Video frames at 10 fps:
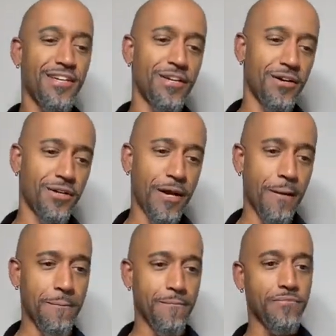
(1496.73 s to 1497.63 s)
Okay.
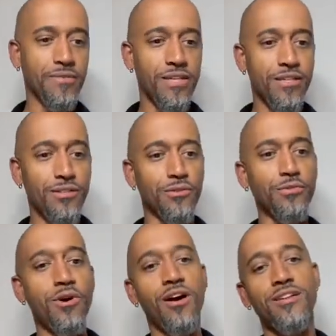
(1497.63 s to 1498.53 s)
So
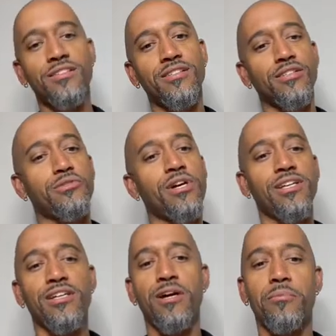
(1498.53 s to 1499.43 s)
2 artists is a
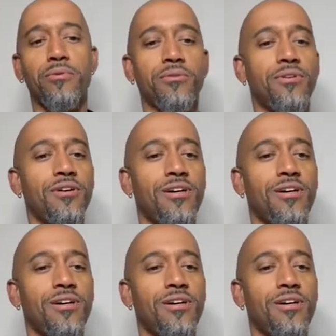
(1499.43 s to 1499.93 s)
struggling couple